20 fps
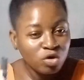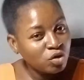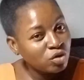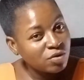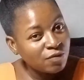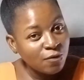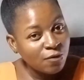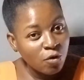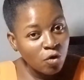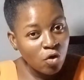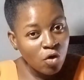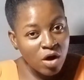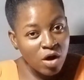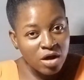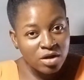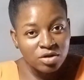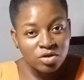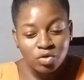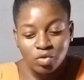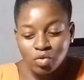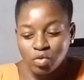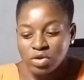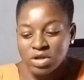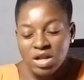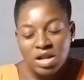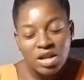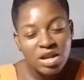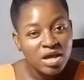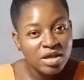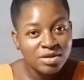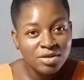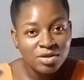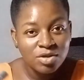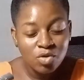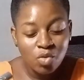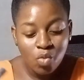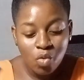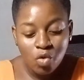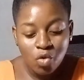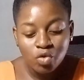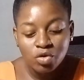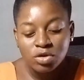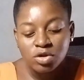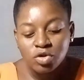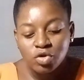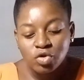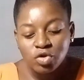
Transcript: use for your handle, the length you want.